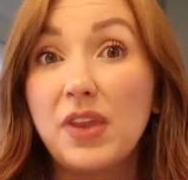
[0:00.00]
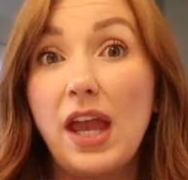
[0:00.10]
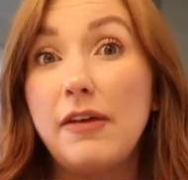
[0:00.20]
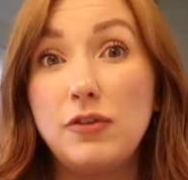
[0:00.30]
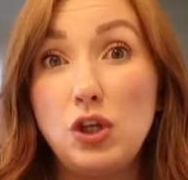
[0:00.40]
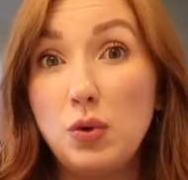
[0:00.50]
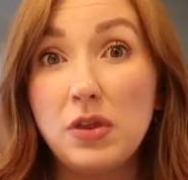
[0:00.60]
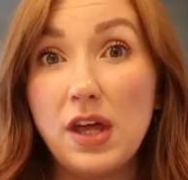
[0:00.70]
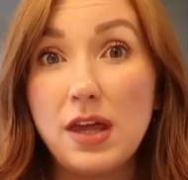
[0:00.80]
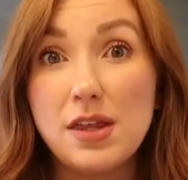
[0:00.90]
If you
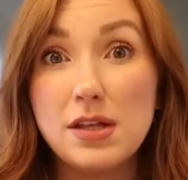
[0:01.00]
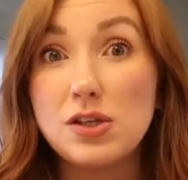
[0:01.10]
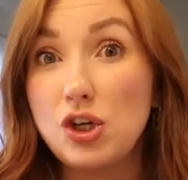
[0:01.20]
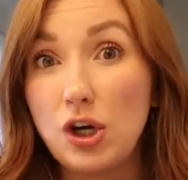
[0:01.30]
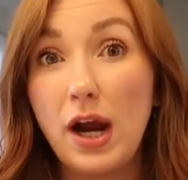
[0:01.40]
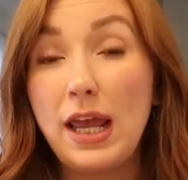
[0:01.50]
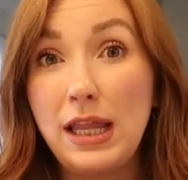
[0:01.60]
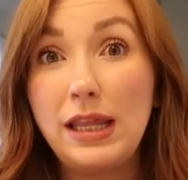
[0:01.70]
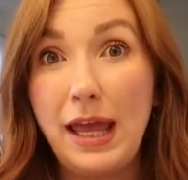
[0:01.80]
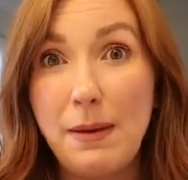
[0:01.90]
think that you're
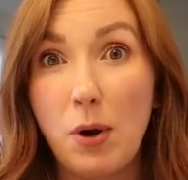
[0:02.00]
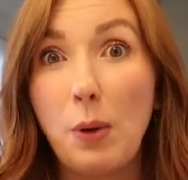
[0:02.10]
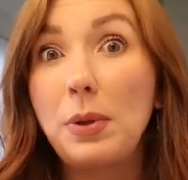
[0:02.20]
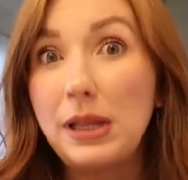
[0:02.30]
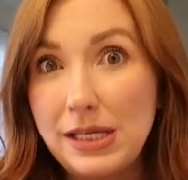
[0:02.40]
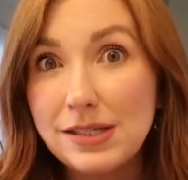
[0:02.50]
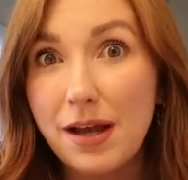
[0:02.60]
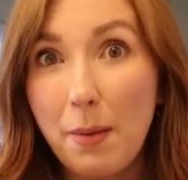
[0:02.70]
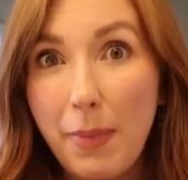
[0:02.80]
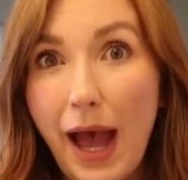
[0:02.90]
in labor, please
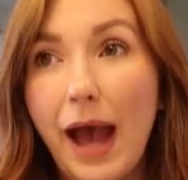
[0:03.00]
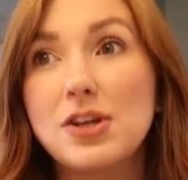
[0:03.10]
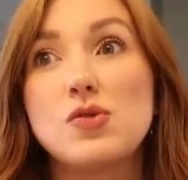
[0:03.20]
come back.